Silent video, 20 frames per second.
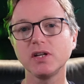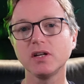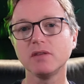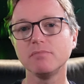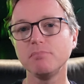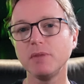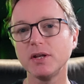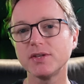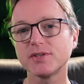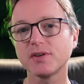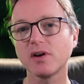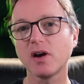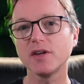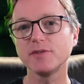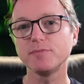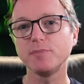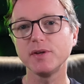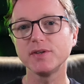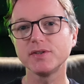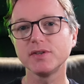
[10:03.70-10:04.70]
in a
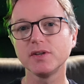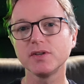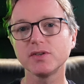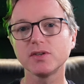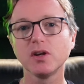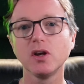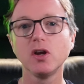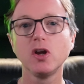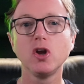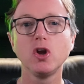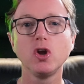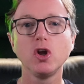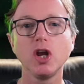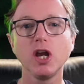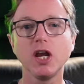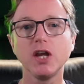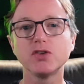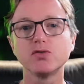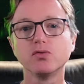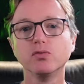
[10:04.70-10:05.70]
mid-sized business,
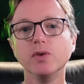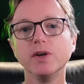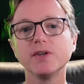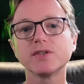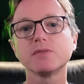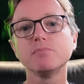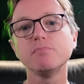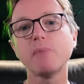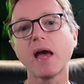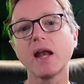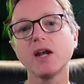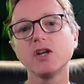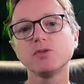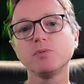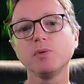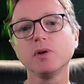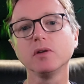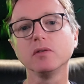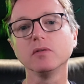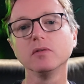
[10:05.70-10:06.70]
is risk
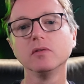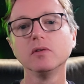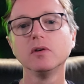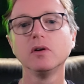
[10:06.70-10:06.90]
management.